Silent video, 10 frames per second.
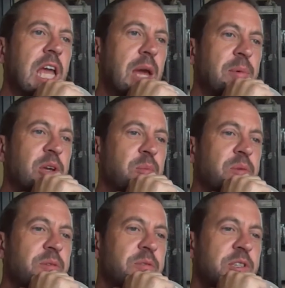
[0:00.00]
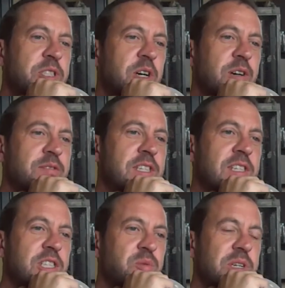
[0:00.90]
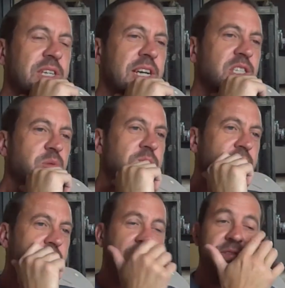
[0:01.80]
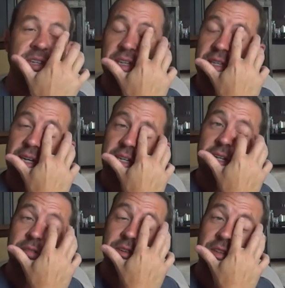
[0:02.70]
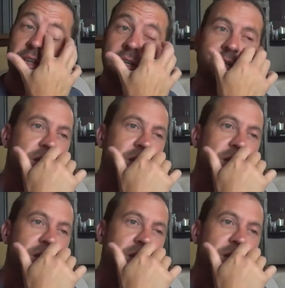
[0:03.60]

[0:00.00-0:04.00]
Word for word: amicable resolve to this, where you guys weren't leaving and that kind of a thing.